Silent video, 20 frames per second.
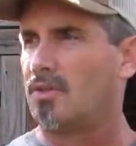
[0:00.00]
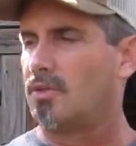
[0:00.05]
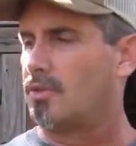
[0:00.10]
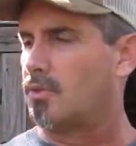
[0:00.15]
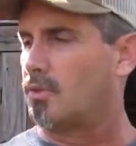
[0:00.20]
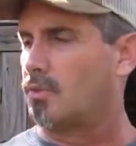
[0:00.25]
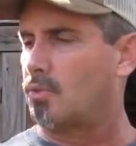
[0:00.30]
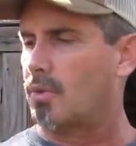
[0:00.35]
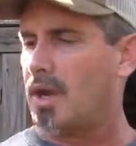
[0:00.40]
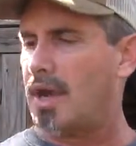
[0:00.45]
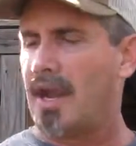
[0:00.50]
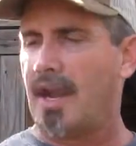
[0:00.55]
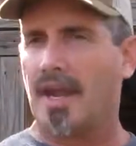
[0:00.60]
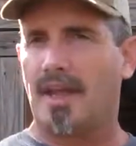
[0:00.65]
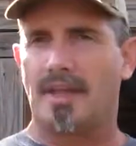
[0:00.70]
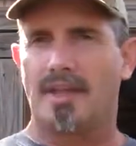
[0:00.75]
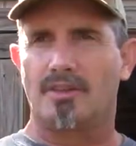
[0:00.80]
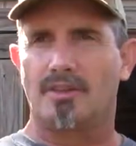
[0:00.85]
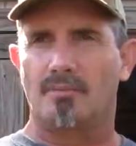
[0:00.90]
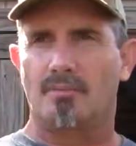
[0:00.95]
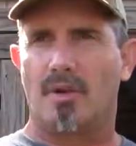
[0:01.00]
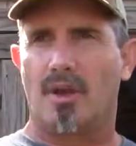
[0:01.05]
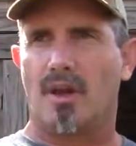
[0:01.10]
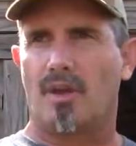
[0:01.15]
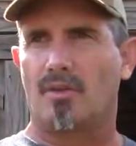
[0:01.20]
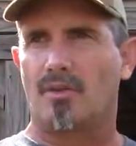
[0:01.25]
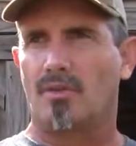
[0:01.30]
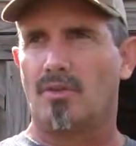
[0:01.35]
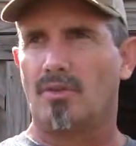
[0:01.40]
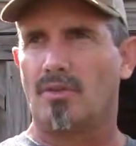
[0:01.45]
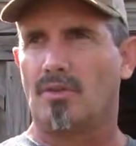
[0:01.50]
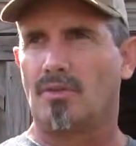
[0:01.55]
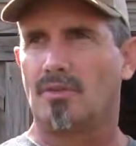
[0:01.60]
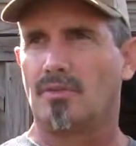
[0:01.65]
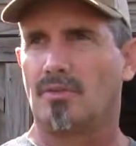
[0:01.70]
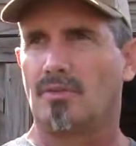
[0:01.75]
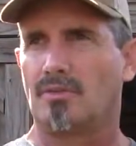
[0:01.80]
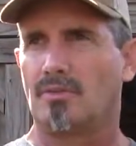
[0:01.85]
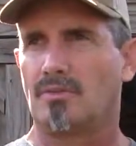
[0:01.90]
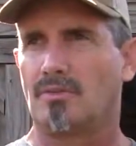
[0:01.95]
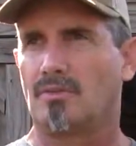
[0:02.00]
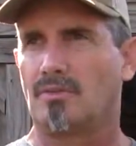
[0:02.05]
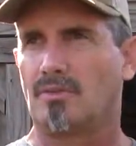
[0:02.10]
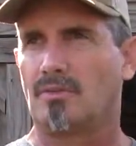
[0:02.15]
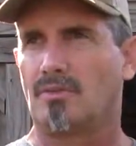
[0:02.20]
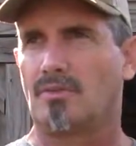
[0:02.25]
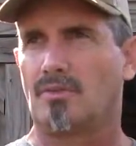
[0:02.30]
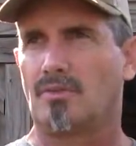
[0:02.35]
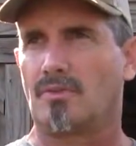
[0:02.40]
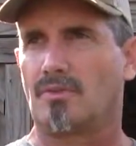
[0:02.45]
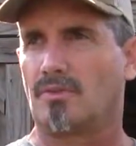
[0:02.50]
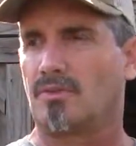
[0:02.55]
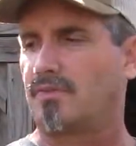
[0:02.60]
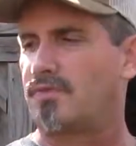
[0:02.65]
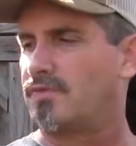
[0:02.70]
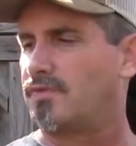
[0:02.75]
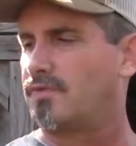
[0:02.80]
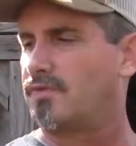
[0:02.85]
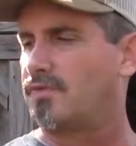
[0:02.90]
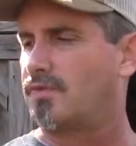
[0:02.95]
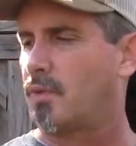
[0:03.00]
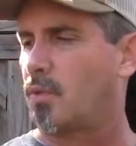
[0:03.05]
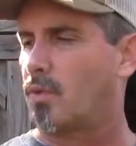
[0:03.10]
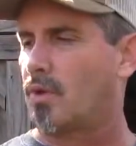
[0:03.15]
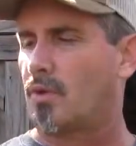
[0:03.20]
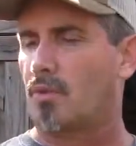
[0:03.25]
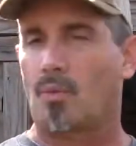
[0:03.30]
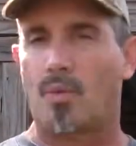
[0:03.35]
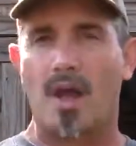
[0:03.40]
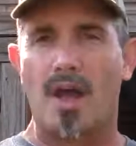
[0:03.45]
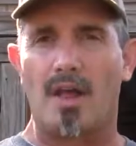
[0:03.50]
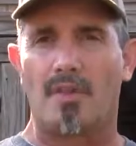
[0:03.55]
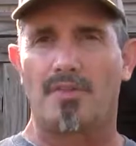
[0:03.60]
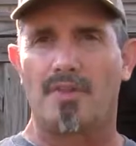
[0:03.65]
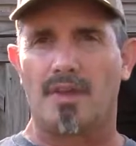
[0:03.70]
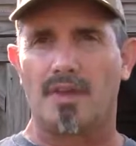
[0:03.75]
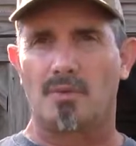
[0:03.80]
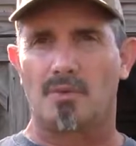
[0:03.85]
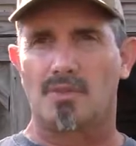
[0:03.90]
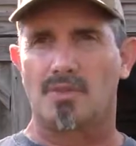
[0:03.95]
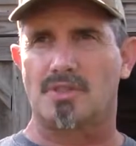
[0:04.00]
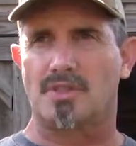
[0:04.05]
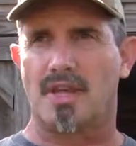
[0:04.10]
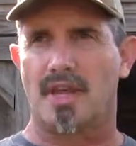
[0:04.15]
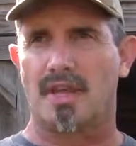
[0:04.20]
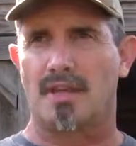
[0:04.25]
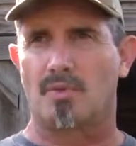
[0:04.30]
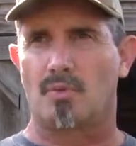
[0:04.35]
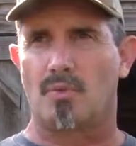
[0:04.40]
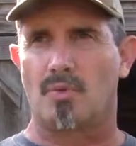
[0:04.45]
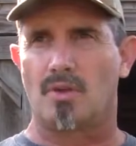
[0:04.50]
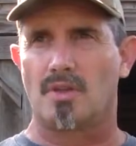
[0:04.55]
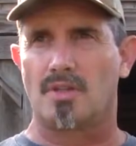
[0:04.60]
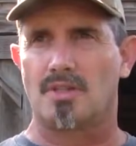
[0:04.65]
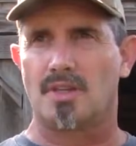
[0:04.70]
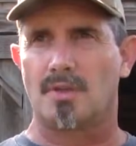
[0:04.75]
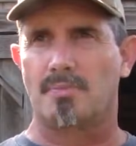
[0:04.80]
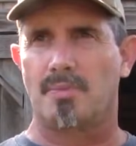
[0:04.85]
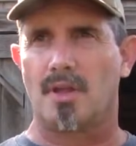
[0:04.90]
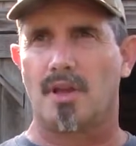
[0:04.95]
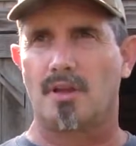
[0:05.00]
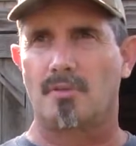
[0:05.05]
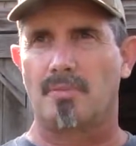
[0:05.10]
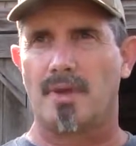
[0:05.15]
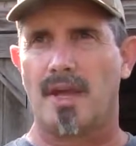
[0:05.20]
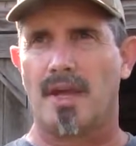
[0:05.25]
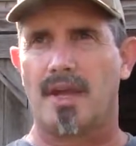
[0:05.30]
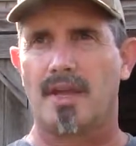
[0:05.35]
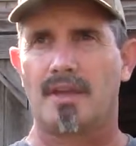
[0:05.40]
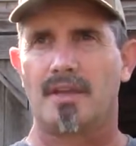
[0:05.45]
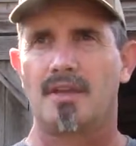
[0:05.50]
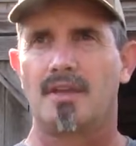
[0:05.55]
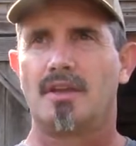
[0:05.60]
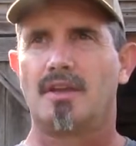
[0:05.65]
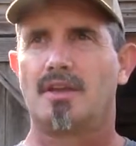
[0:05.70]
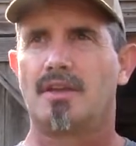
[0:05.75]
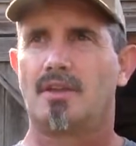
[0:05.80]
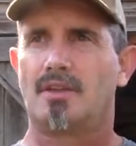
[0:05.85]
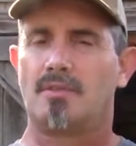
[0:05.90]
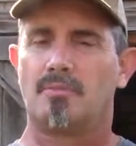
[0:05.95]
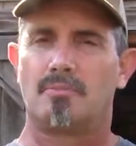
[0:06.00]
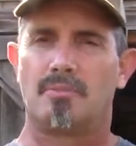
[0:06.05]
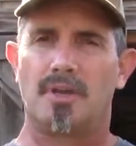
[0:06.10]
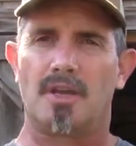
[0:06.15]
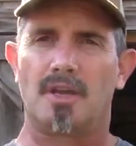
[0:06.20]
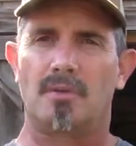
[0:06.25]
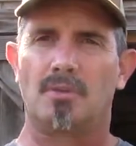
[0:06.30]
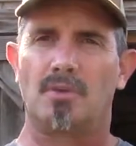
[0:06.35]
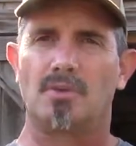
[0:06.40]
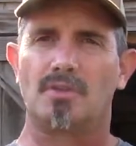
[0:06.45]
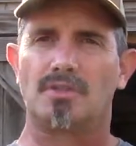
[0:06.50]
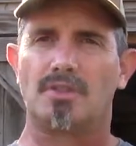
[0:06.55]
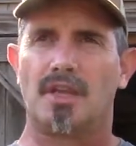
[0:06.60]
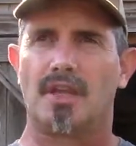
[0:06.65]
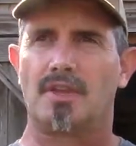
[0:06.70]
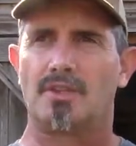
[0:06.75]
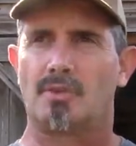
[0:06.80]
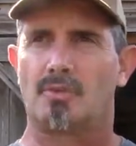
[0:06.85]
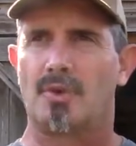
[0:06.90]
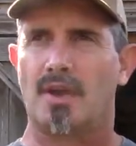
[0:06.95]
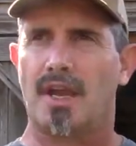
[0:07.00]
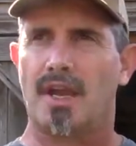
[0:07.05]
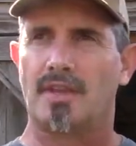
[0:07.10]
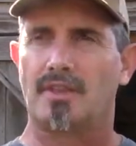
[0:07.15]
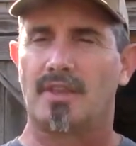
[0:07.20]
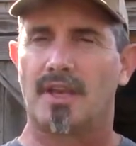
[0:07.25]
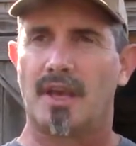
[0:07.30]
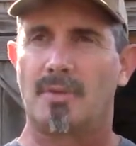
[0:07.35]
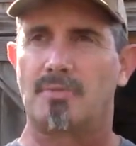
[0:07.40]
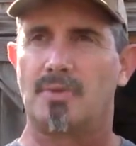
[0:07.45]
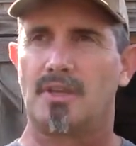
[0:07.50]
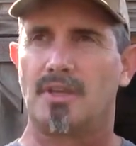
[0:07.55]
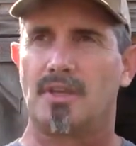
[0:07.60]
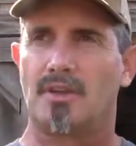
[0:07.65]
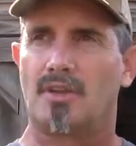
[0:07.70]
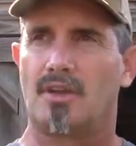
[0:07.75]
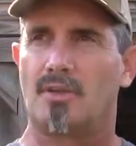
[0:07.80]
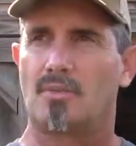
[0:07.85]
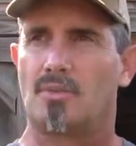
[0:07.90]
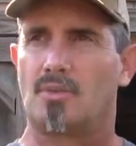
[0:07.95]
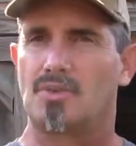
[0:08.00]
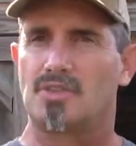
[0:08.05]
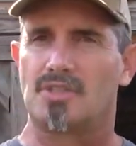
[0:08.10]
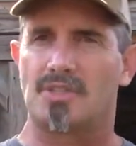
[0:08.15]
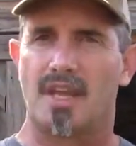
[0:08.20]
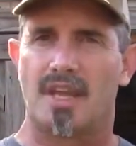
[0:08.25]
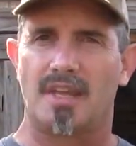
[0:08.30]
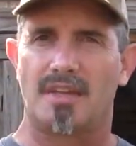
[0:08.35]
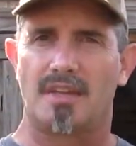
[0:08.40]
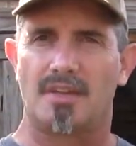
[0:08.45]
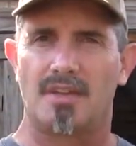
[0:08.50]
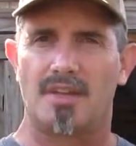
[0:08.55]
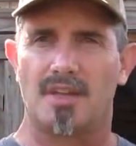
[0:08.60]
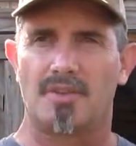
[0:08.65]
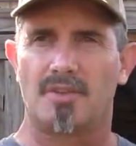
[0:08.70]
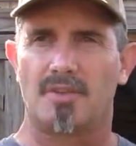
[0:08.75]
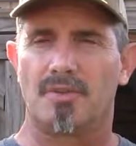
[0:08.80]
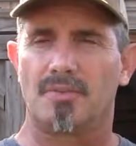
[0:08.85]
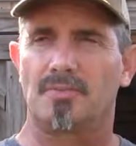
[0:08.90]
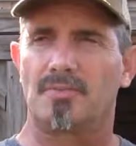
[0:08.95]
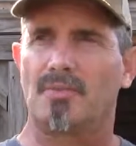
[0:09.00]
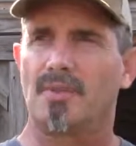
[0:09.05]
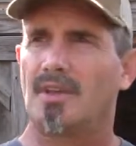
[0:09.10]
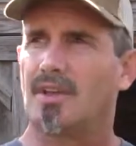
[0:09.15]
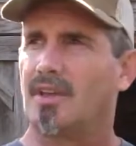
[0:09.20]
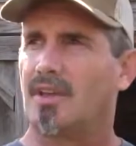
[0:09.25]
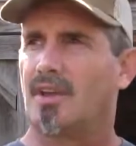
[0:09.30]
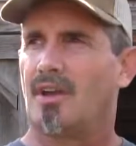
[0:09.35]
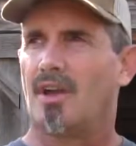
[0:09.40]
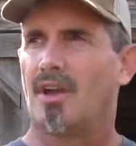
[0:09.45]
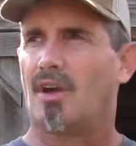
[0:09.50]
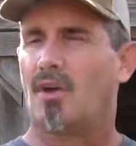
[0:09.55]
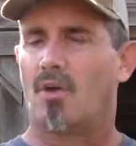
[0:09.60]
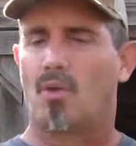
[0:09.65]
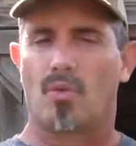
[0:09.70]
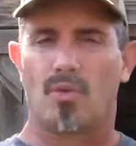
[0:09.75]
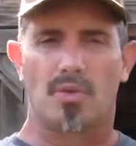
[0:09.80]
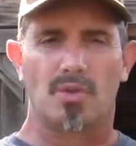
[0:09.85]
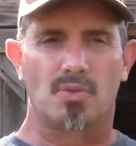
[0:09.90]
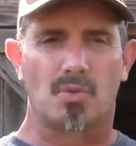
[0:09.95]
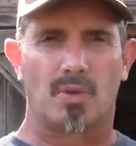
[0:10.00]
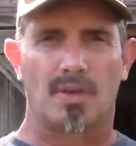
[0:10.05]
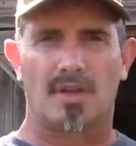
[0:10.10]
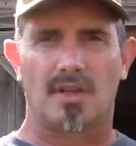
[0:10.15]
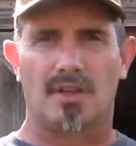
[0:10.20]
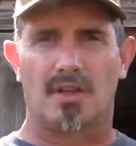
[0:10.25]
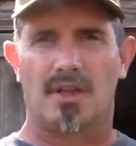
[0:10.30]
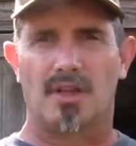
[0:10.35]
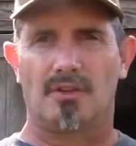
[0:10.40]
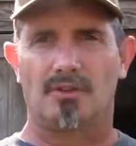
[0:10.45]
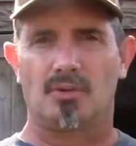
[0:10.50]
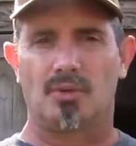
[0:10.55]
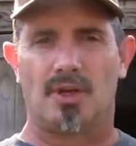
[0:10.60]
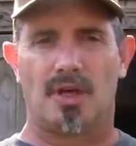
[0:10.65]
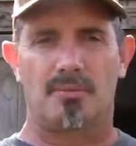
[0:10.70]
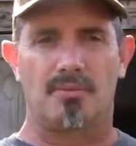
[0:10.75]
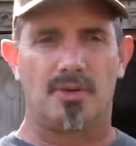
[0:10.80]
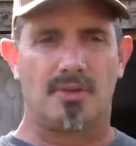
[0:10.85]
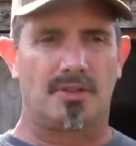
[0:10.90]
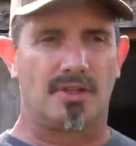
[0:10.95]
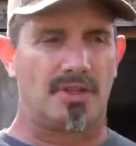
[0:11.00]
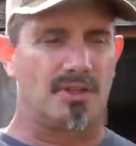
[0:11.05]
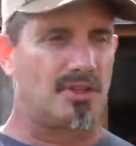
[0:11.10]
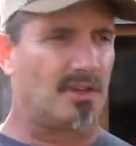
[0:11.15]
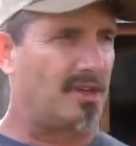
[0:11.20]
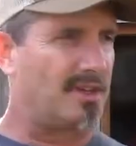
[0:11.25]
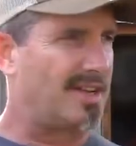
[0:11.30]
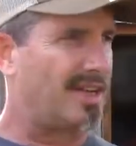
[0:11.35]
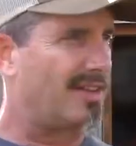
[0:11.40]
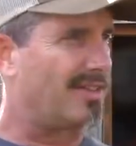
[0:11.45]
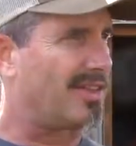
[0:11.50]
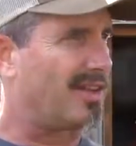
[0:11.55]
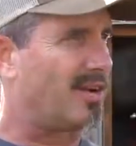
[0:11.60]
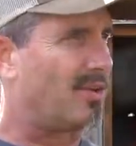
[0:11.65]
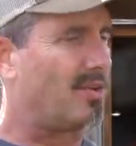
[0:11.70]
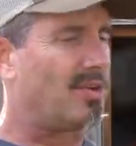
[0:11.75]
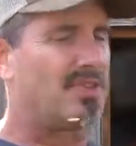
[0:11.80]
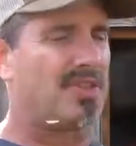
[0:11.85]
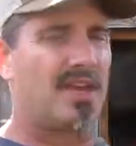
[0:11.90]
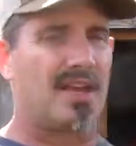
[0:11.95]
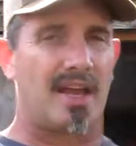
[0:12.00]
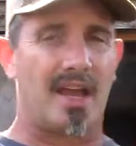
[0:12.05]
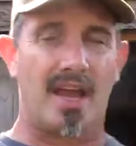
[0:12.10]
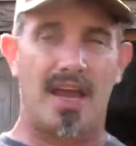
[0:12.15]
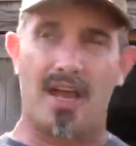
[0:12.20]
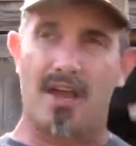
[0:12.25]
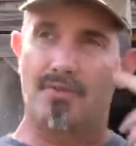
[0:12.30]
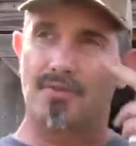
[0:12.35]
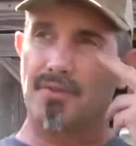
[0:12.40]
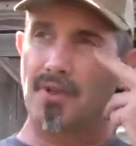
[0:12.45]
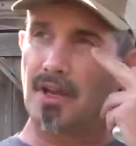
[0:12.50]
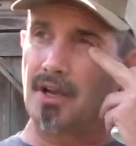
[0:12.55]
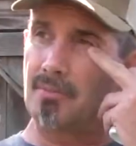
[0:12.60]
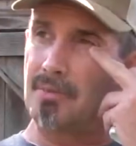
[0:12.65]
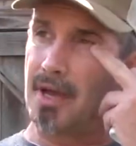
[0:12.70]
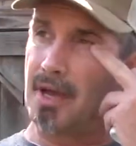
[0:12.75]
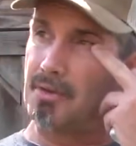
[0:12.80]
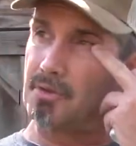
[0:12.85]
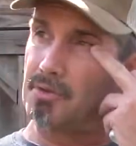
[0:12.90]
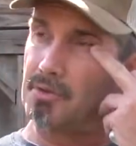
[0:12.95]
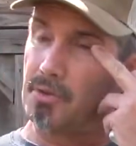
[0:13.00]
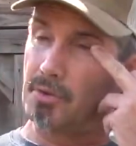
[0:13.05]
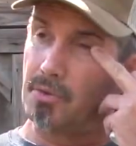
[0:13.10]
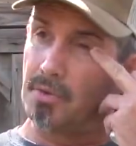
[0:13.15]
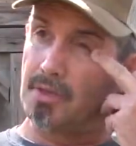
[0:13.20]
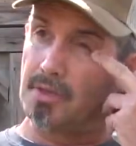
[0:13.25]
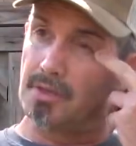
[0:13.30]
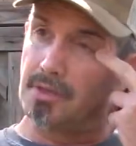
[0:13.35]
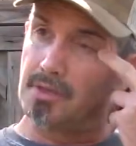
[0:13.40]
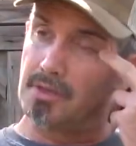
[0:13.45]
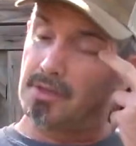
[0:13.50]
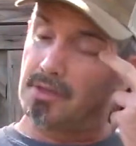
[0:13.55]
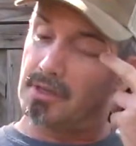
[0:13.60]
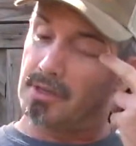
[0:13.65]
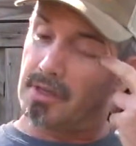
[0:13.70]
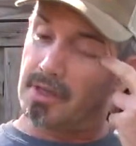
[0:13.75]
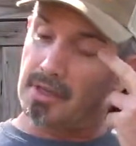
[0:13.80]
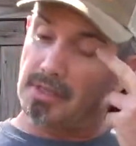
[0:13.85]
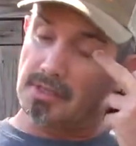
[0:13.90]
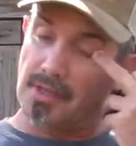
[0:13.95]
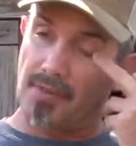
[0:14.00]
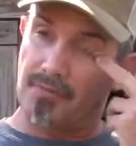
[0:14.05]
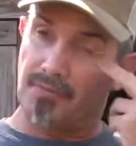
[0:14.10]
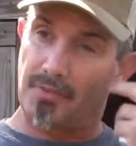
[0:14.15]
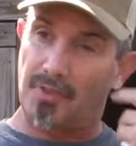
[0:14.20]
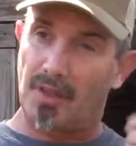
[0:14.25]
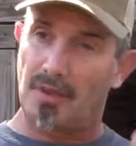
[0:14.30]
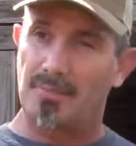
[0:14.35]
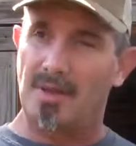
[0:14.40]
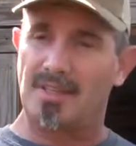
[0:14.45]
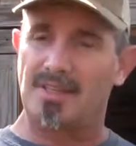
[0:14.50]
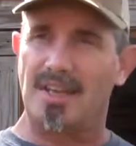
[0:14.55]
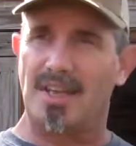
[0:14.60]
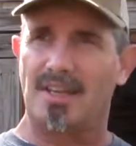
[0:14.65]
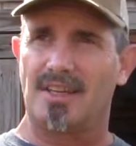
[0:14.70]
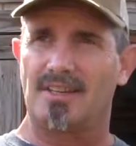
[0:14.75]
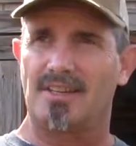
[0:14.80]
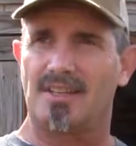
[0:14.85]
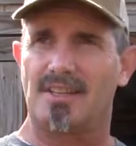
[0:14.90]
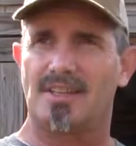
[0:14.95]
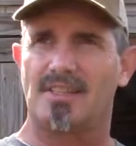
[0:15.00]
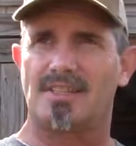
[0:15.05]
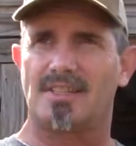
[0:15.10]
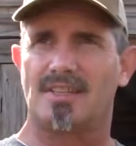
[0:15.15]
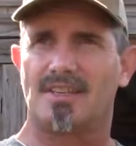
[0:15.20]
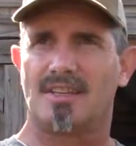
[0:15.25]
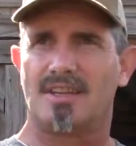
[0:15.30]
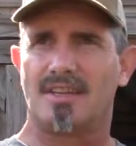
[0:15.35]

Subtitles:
The rag and the bottle for Wild Thing will stay in one Ziploc bag. Pebbles and the rag that I put it on will stay in another. I'll always wear gloves when I put these on. Now the only thing I have thought about doing is I've thought about taking this,